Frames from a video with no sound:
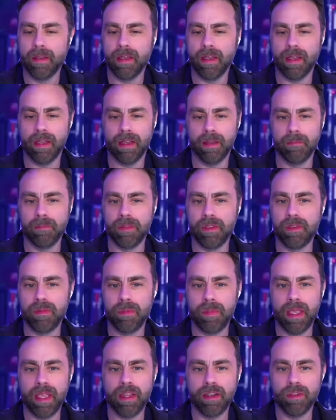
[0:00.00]
This
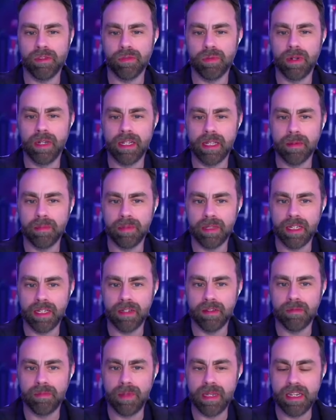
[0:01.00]
band is really a blend
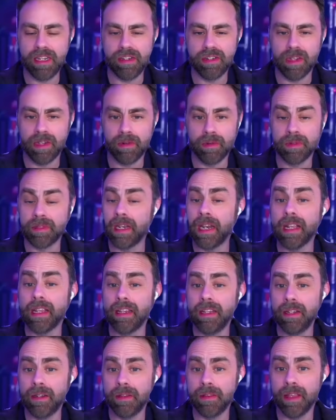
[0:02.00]
of many genres, and I can
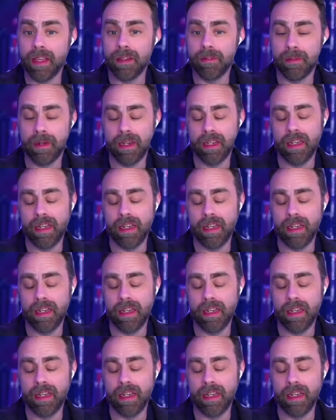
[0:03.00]
hear that, right?